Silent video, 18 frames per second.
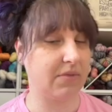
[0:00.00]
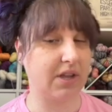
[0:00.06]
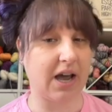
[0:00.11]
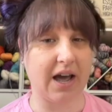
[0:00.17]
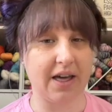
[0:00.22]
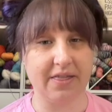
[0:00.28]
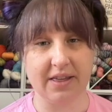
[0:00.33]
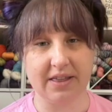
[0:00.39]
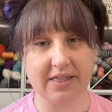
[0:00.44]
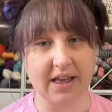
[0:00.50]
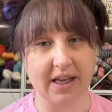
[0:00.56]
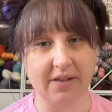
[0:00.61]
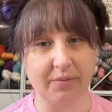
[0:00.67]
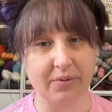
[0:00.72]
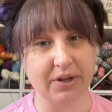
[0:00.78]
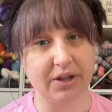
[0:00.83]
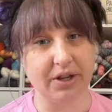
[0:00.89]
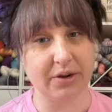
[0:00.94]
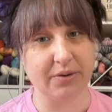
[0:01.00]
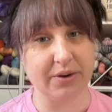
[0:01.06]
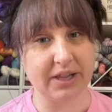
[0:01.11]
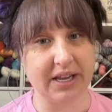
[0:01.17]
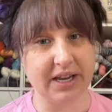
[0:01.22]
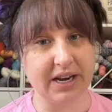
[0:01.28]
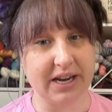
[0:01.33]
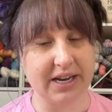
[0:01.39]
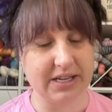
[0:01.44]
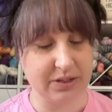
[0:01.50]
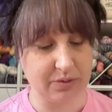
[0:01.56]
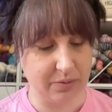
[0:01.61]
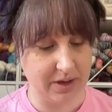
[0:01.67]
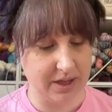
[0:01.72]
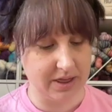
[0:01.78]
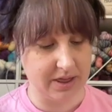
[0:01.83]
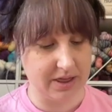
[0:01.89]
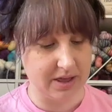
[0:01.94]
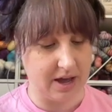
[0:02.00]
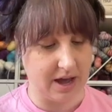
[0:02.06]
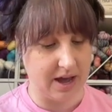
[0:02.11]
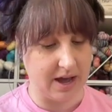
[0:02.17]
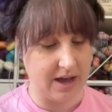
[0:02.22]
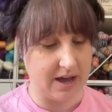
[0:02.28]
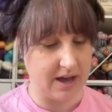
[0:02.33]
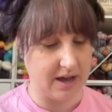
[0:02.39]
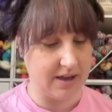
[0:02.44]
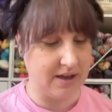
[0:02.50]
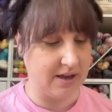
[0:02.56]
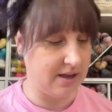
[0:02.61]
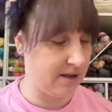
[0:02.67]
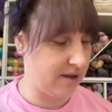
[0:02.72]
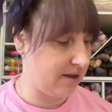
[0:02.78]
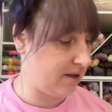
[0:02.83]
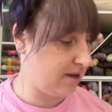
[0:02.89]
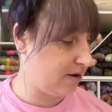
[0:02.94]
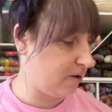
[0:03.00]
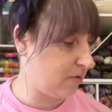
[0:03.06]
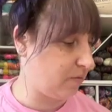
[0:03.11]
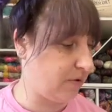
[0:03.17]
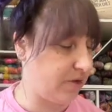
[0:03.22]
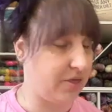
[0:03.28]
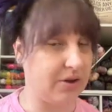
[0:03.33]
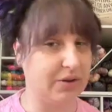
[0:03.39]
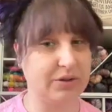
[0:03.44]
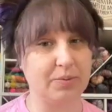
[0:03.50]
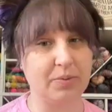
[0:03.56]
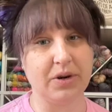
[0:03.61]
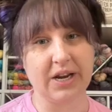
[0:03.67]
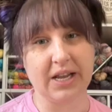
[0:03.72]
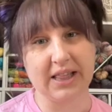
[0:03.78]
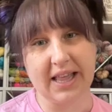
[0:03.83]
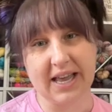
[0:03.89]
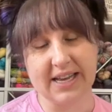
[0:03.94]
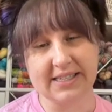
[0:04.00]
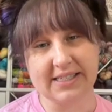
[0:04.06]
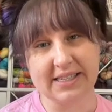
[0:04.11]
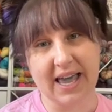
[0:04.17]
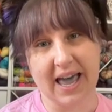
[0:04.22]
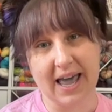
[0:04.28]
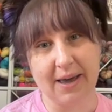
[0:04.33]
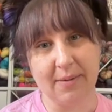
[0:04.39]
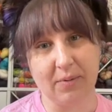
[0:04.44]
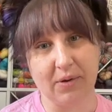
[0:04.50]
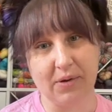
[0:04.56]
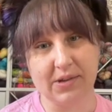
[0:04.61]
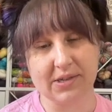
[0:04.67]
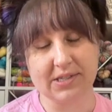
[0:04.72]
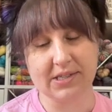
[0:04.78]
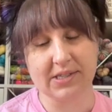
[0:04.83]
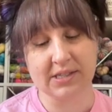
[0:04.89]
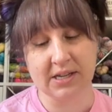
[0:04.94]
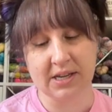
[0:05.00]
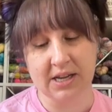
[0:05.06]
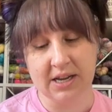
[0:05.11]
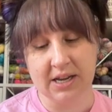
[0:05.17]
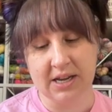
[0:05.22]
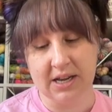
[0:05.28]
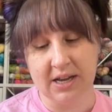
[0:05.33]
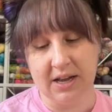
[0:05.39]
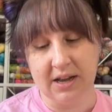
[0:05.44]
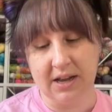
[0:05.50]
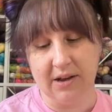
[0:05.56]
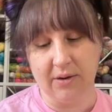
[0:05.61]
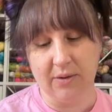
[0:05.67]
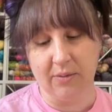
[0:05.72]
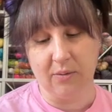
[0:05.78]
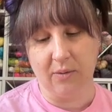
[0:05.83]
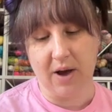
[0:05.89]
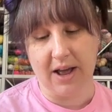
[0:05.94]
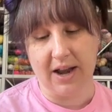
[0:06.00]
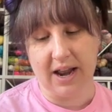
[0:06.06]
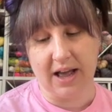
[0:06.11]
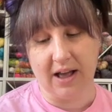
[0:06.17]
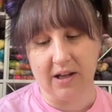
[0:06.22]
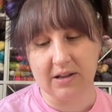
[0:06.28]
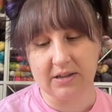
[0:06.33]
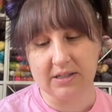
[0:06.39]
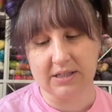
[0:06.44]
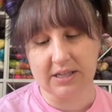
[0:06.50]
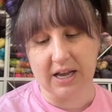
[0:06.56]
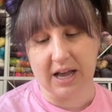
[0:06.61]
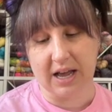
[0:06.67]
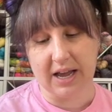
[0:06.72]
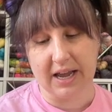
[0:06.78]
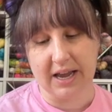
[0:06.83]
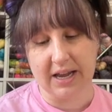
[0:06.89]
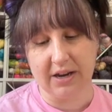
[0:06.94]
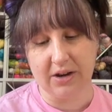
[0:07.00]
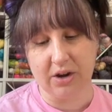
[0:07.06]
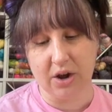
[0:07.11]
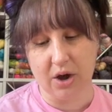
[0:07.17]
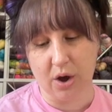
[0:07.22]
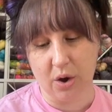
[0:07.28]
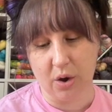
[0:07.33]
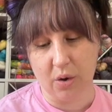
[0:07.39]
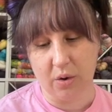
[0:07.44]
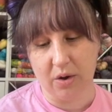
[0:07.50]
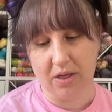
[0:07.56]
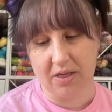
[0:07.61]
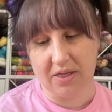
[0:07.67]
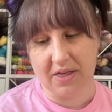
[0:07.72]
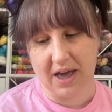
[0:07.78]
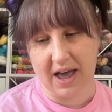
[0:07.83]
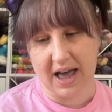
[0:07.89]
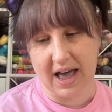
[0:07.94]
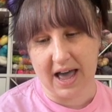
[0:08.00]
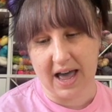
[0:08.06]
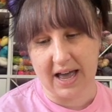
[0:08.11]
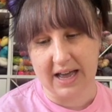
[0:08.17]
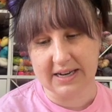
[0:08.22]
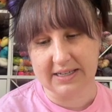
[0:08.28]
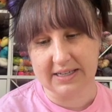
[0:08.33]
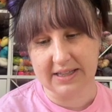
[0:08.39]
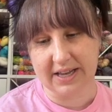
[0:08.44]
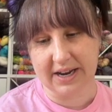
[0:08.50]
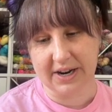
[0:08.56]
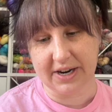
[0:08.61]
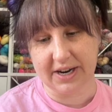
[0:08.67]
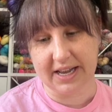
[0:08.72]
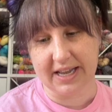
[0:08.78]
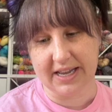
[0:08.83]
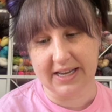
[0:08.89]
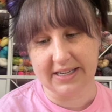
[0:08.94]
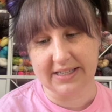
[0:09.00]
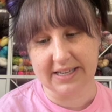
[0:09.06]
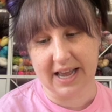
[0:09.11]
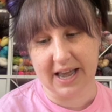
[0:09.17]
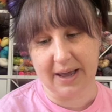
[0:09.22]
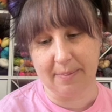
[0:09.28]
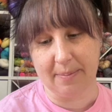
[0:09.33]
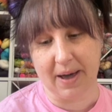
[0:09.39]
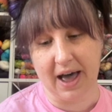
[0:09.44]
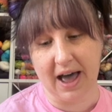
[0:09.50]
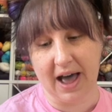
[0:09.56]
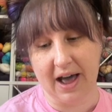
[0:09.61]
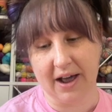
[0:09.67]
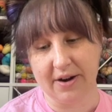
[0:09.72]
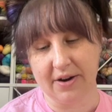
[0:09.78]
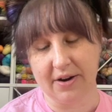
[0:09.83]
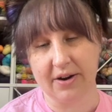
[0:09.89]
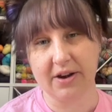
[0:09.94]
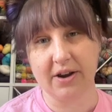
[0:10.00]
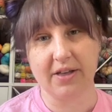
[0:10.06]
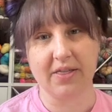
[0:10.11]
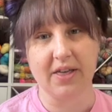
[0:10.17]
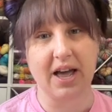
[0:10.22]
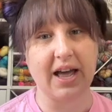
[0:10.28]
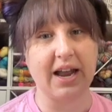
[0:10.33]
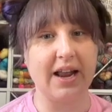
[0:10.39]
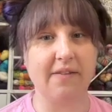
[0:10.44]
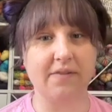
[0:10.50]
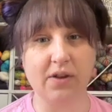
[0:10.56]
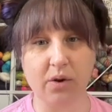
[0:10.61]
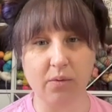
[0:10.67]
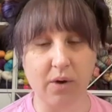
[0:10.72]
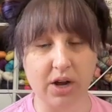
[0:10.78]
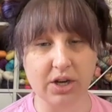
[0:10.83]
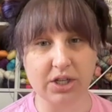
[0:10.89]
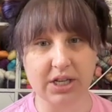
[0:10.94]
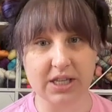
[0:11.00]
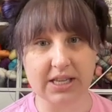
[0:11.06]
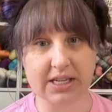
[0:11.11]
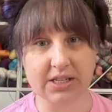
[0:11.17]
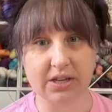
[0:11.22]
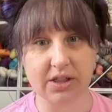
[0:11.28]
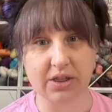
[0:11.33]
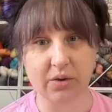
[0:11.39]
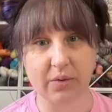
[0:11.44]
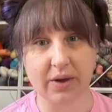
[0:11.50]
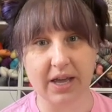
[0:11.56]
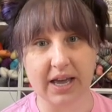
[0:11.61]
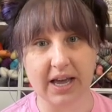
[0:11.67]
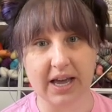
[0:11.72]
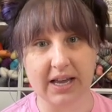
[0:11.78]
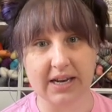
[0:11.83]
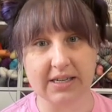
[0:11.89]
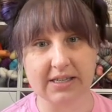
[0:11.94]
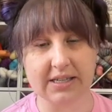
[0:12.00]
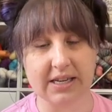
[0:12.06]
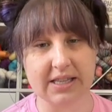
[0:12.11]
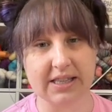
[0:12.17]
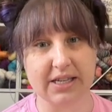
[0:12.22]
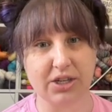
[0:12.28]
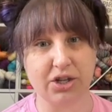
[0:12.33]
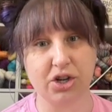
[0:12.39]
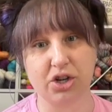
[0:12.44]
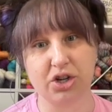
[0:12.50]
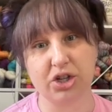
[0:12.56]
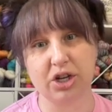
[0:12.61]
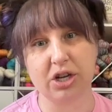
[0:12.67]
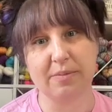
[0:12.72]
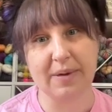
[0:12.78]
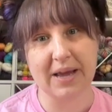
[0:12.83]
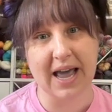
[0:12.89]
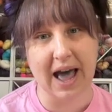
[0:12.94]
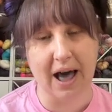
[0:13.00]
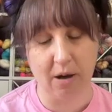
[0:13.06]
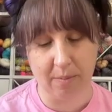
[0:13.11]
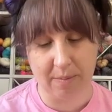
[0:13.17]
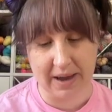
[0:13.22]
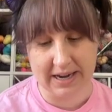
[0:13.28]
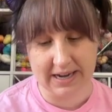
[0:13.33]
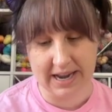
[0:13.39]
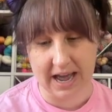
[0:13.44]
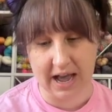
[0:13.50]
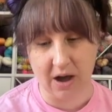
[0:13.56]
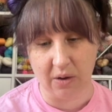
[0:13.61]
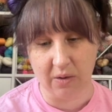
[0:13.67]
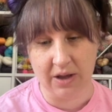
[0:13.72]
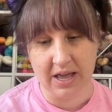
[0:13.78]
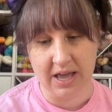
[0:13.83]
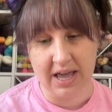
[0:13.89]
I think that would look really nice with those pretty lace cables. What else? I know that there is a pattern that, if you're watching this on the weekend, this should be out by now.